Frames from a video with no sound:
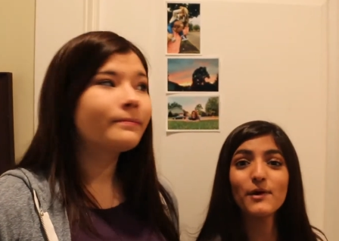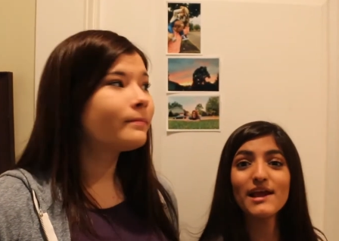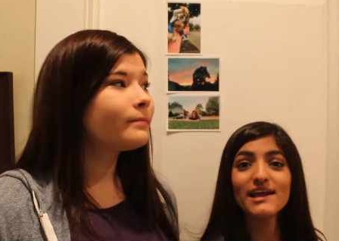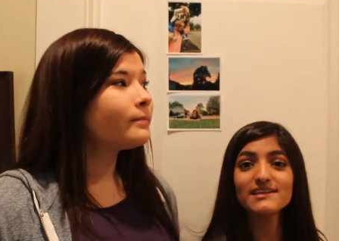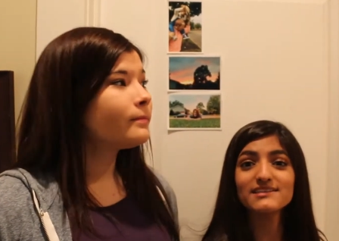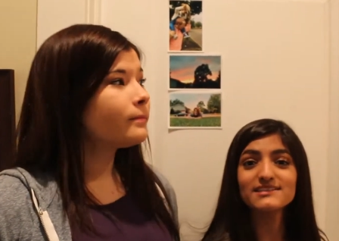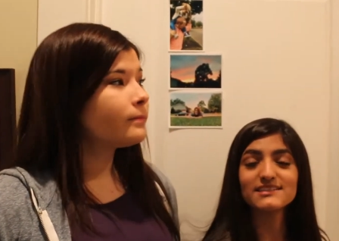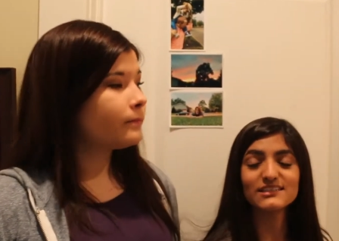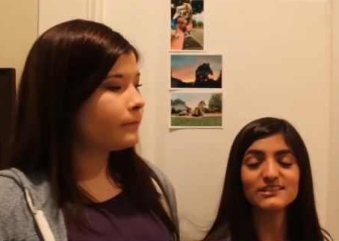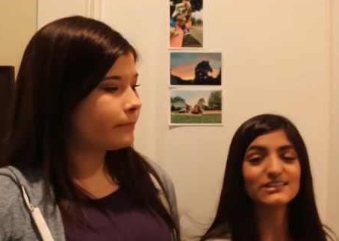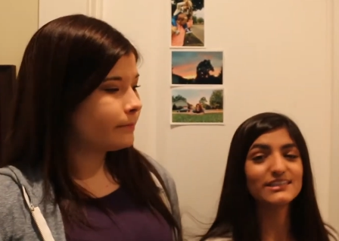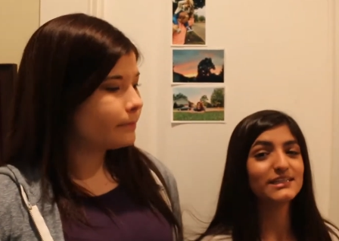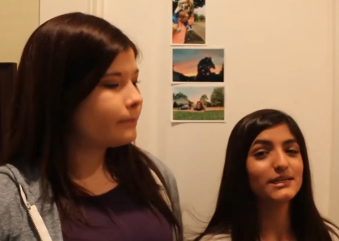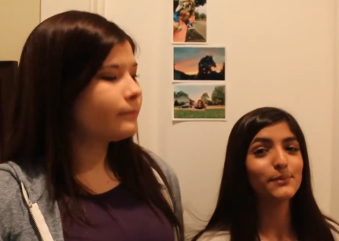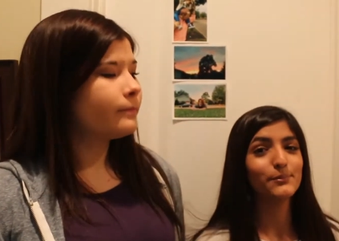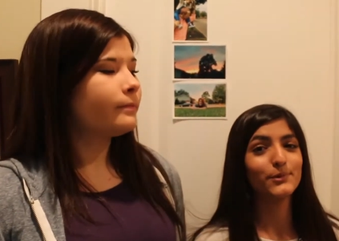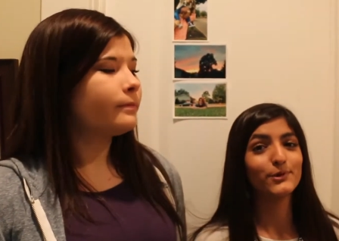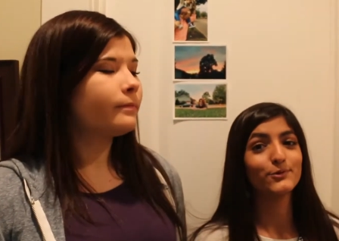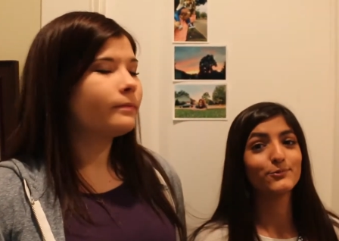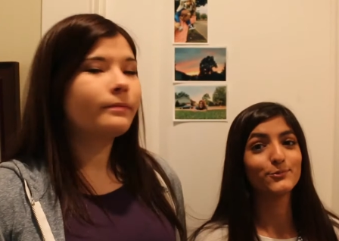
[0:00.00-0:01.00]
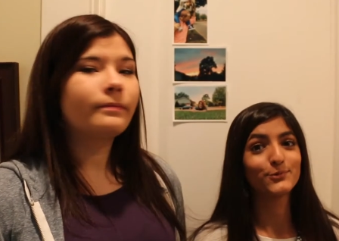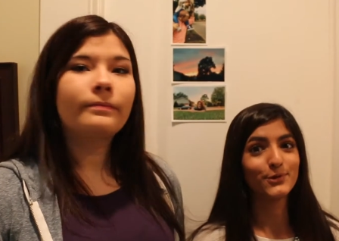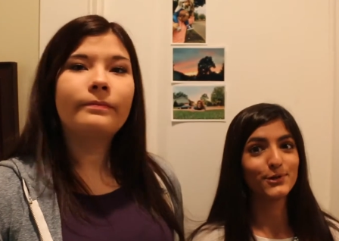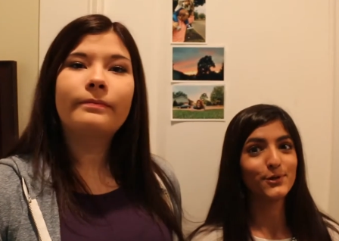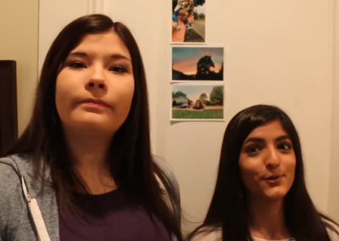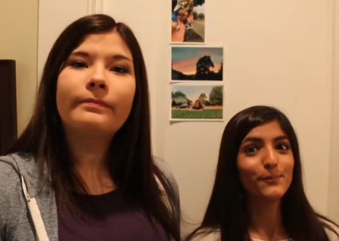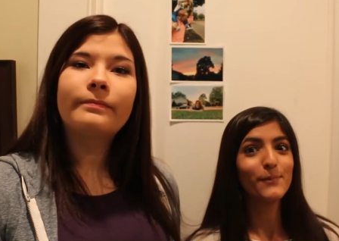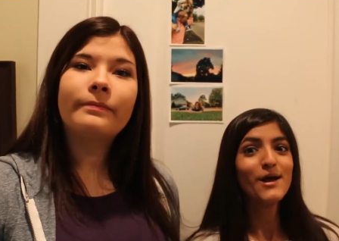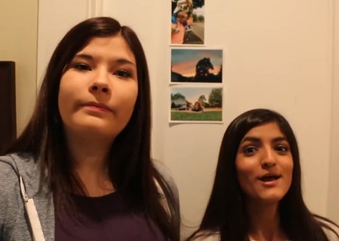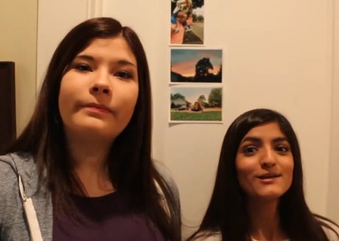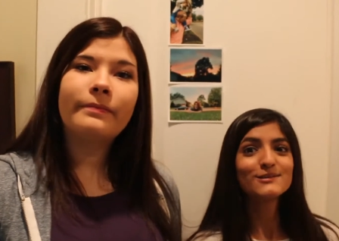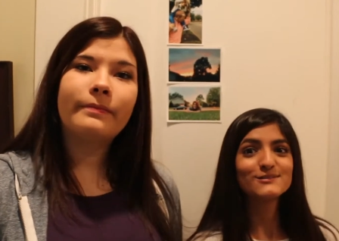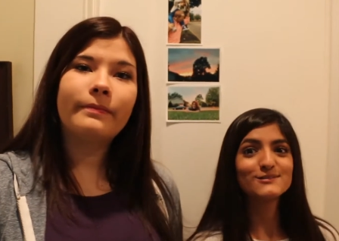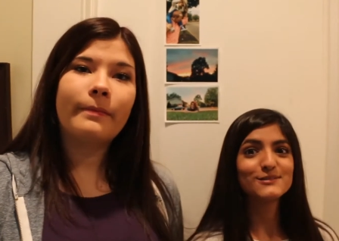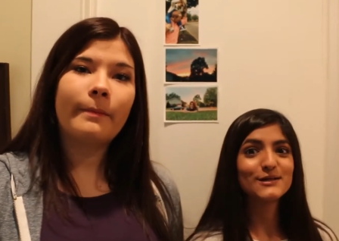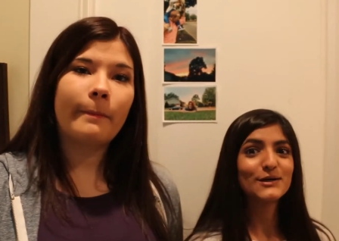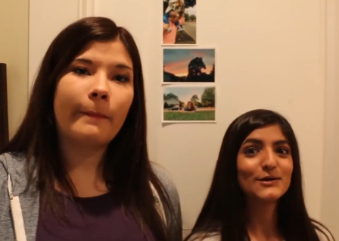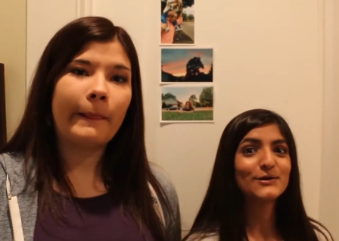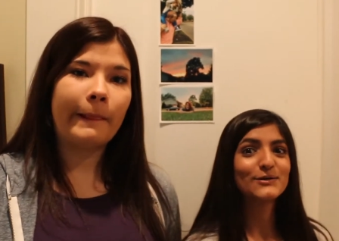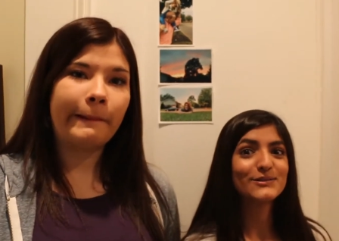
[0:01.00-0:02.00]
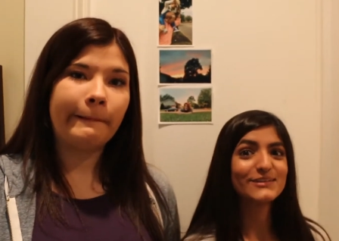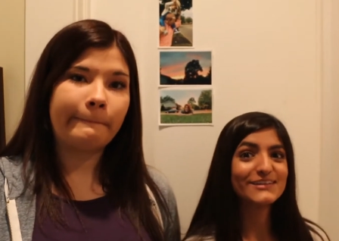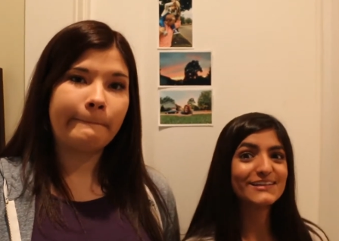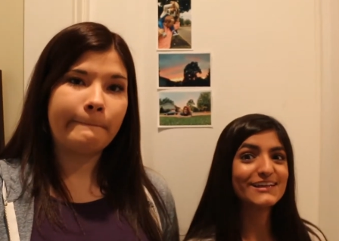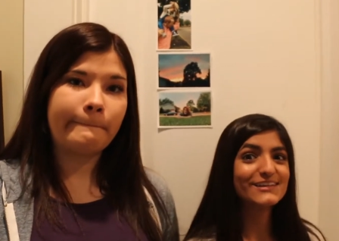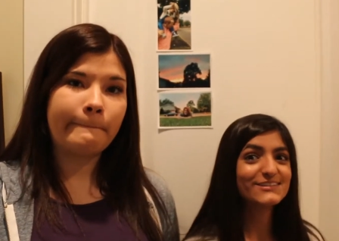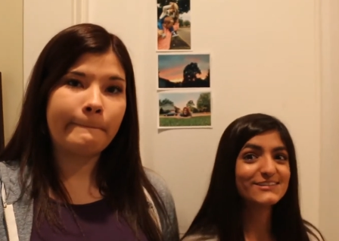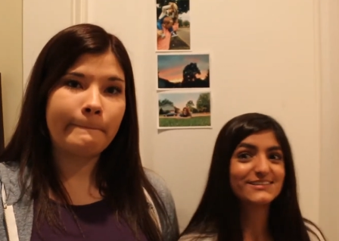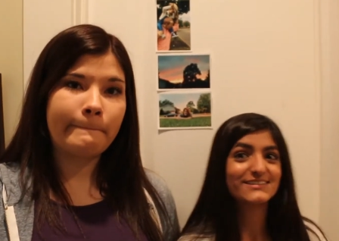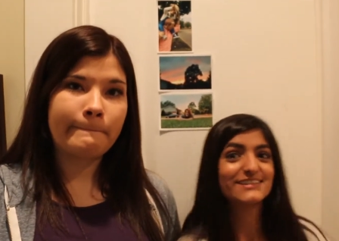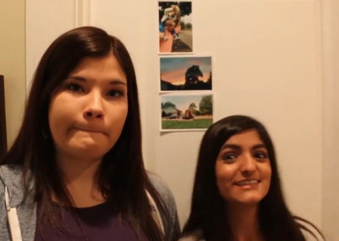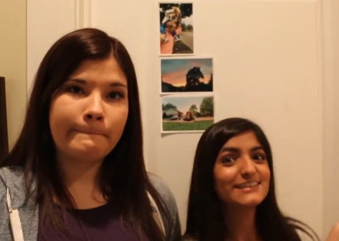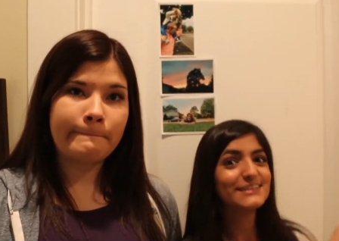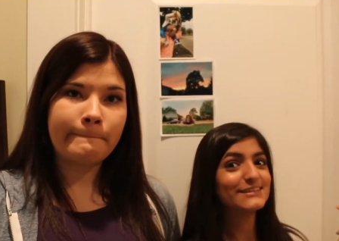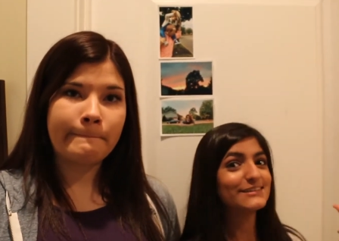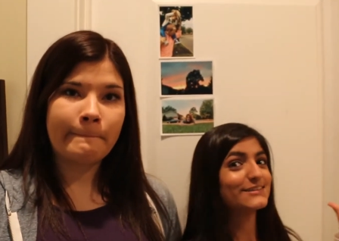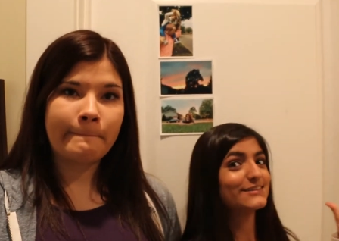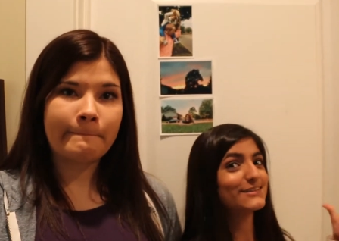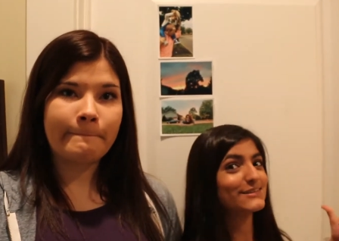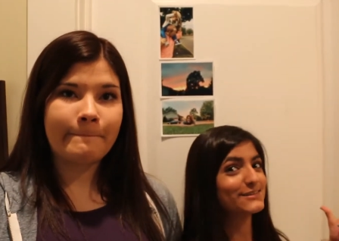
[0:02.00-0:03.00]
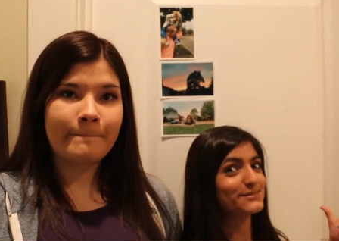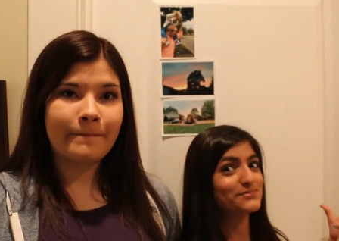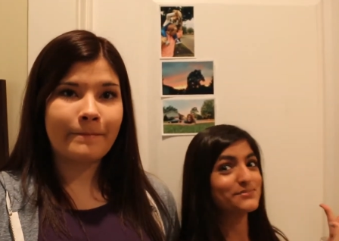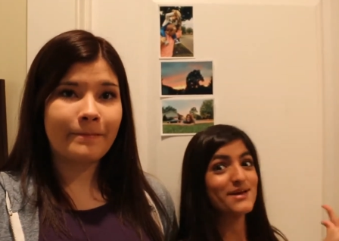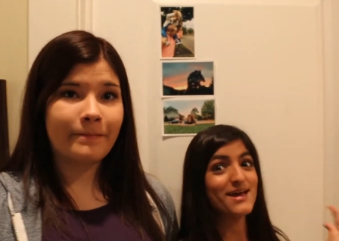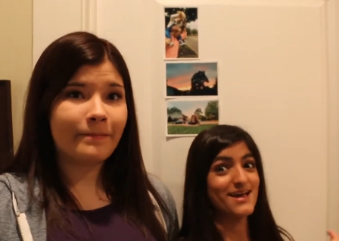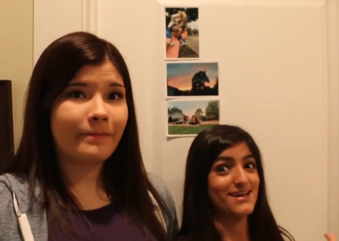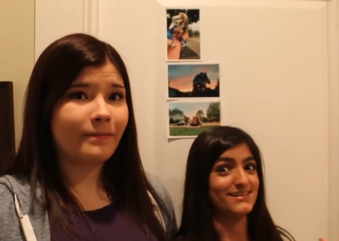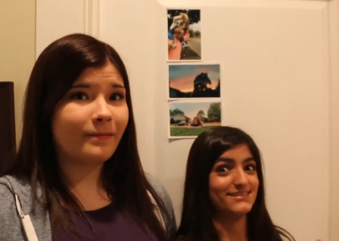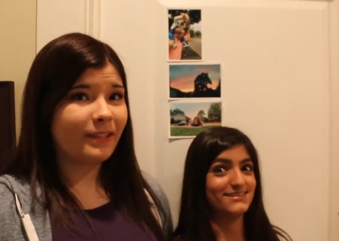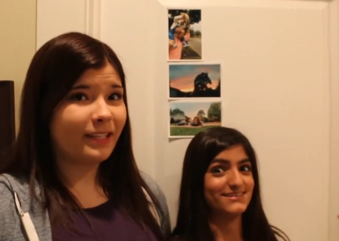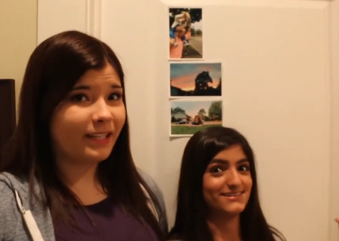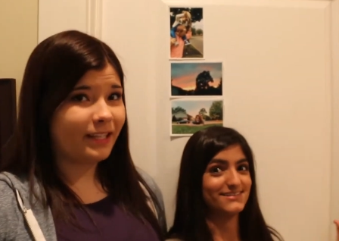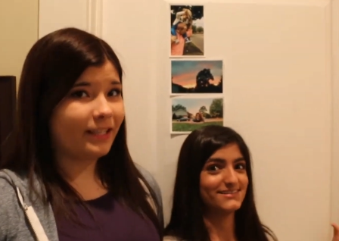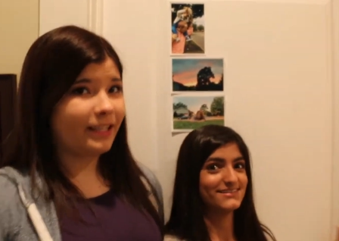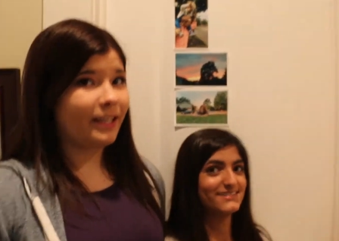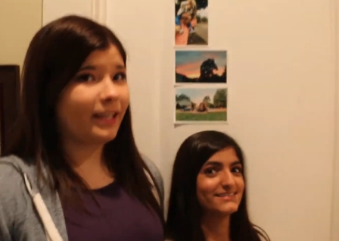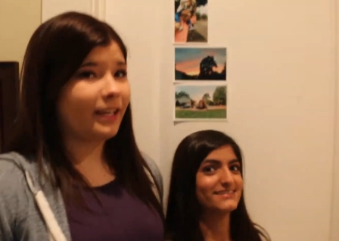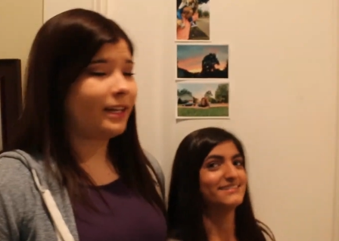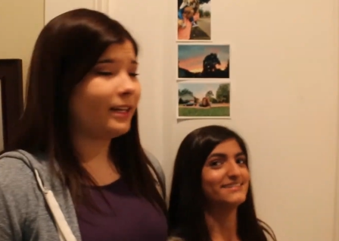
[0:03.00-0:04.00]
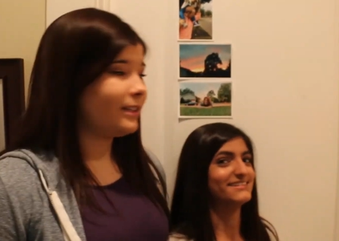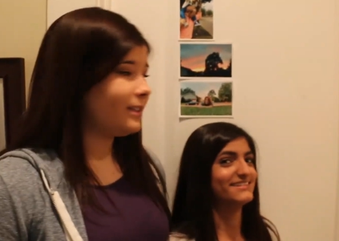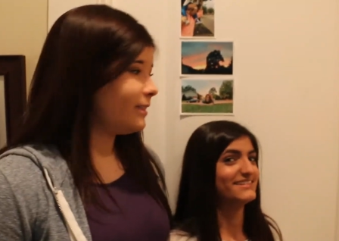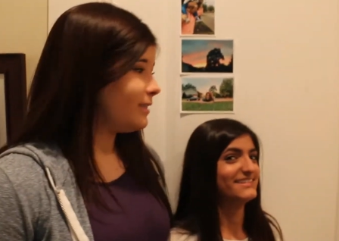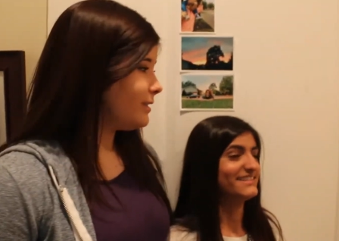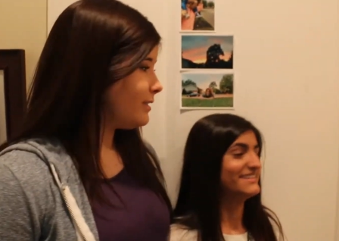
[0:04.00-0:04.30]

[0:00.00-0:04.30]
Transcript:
Speaker 1: ways to clean up your room. So let's just get into this mess. Yeah.